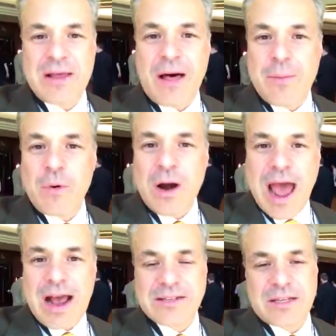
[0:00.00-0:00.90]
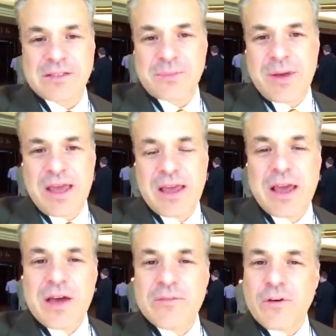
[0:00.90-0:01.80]
a lot more access to me
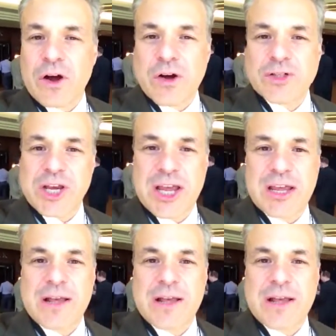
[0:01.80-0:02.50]
for coaching.